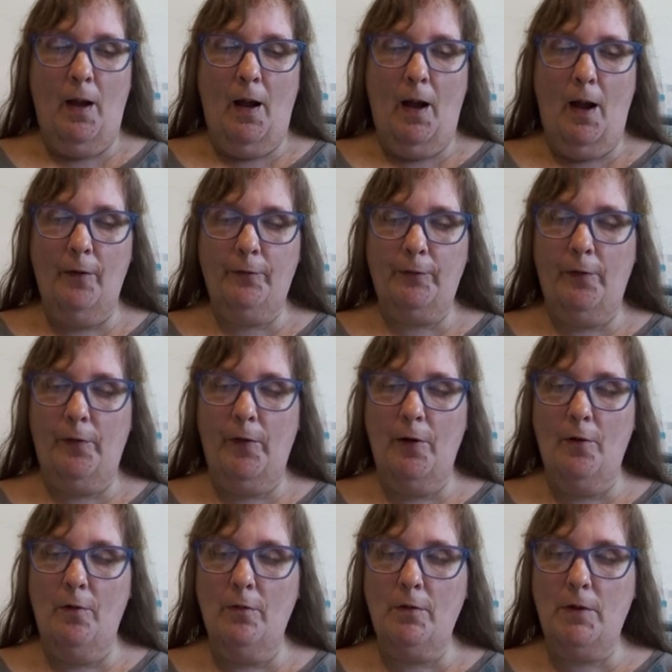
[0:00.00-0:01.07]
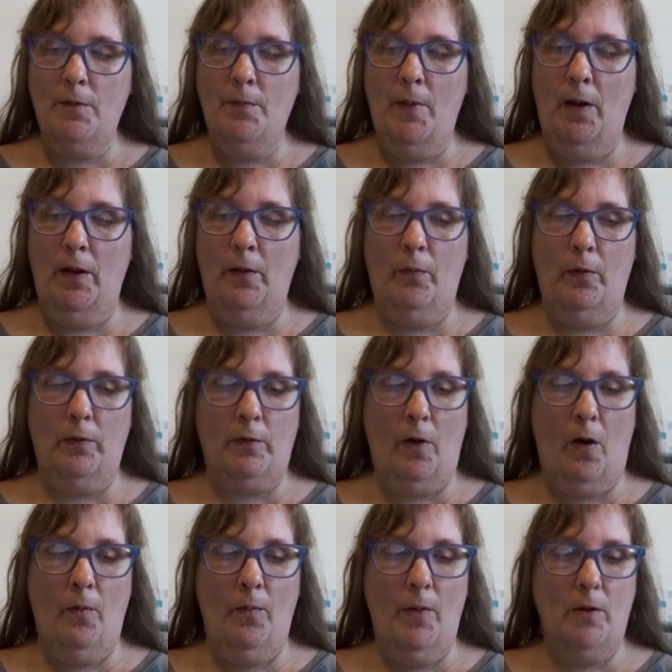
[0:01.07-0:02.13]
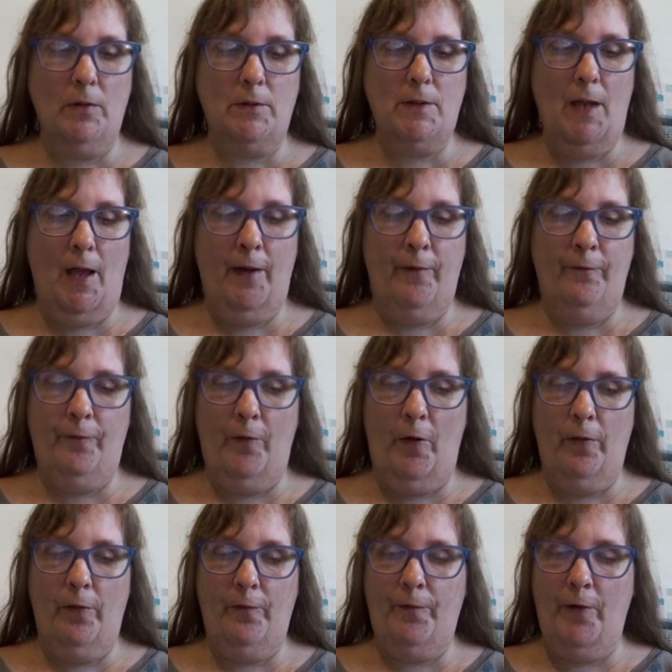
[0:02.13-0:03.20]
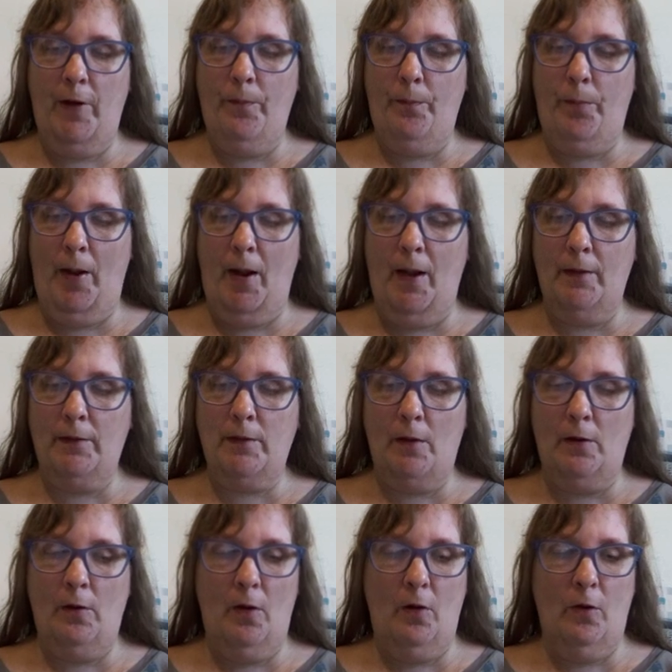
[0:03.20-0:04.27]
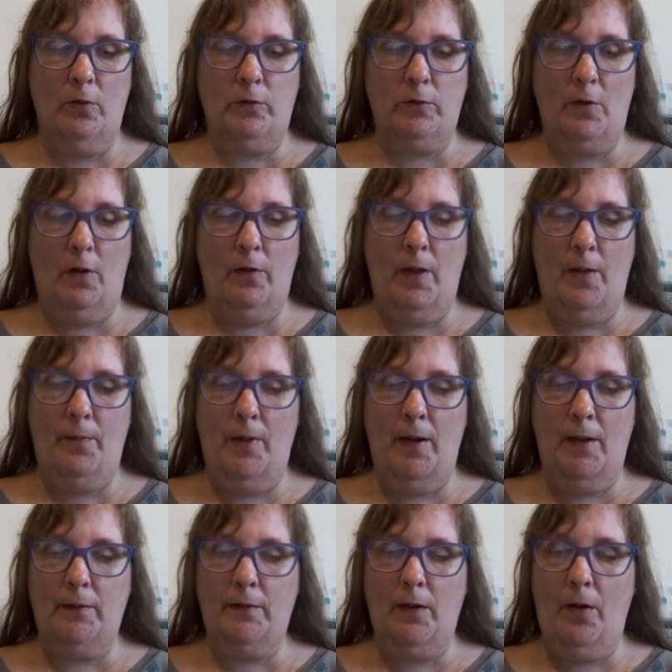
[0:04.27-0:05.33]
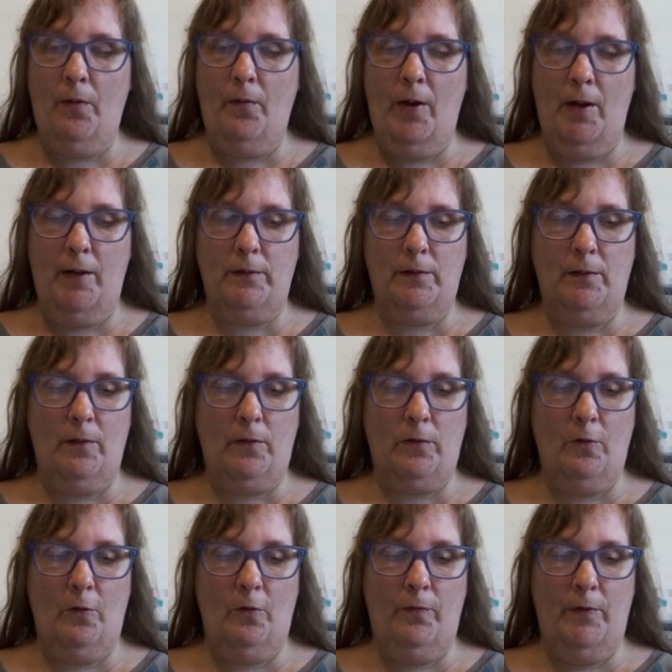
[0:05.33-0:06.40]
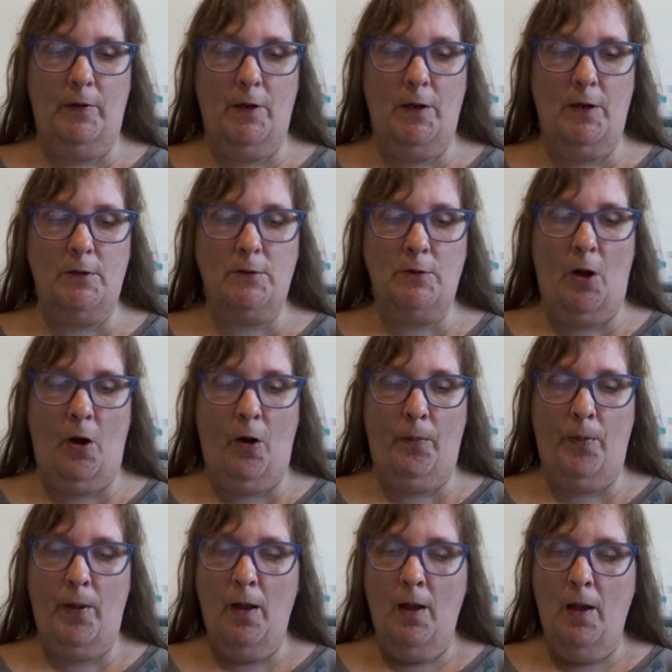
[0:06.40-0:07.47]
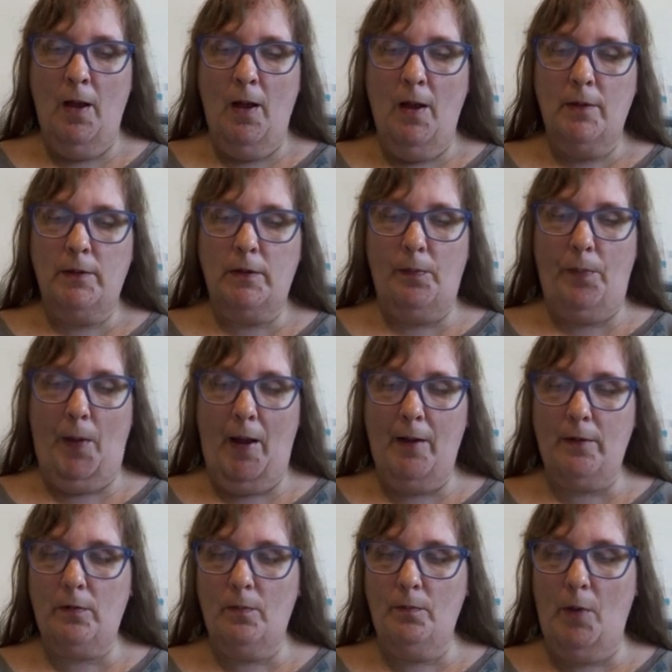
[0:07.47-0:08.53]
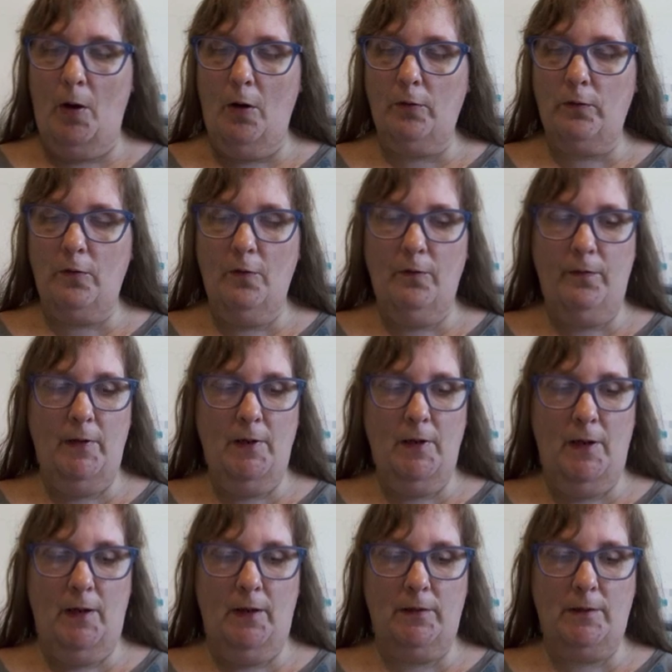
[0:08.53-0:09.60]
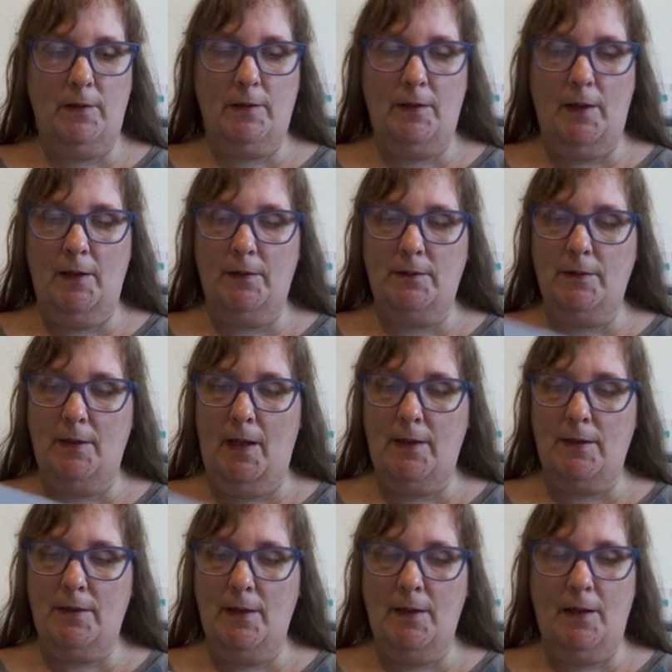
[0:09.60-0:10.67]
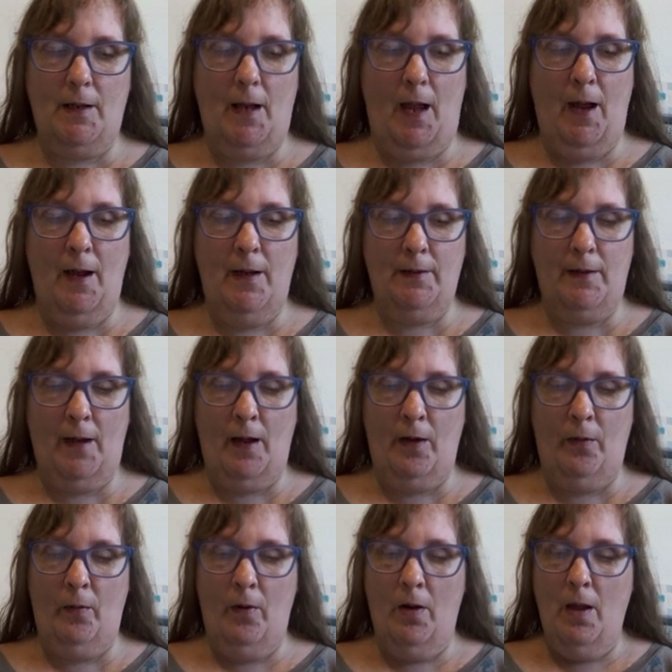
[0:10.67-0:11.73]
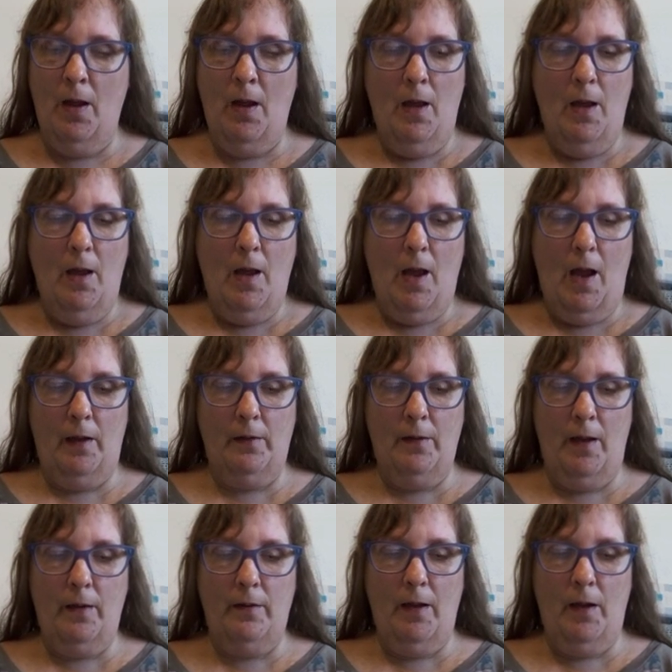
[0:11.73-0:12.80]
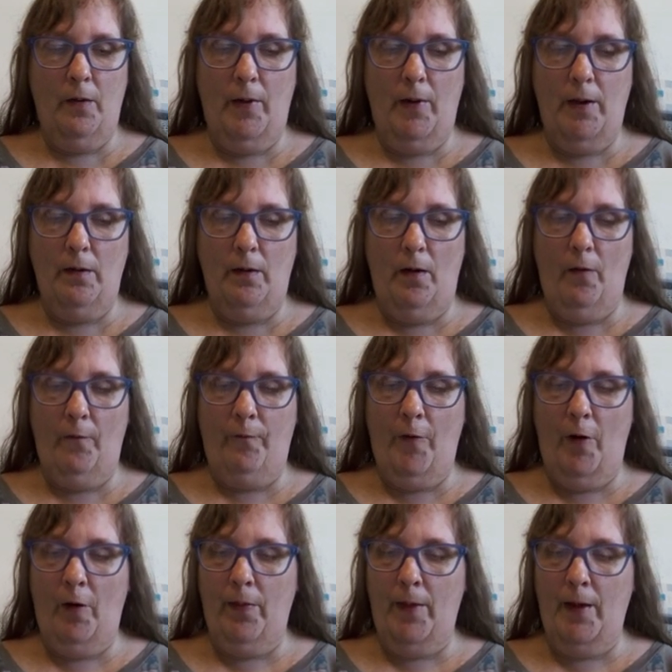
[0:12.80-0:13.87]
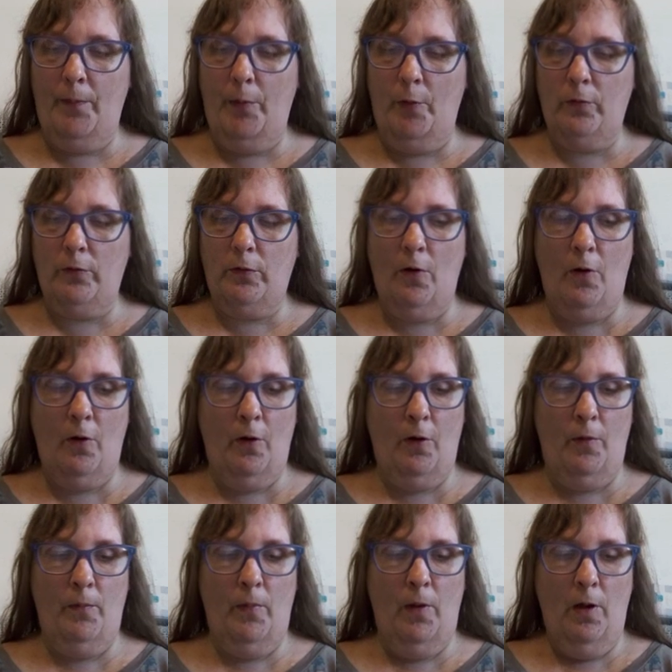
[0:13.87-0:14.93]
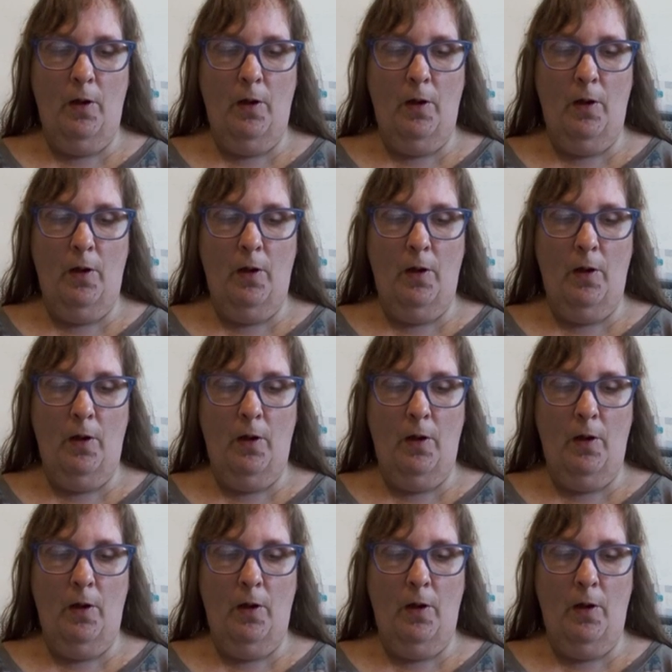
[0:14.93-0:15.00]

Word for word: After the ultimate, it was almost time for the theme park to close, so they made their way to the souvenir shop to buy some more souvenirs to take to their secret hideout, and then they went up for their bus home.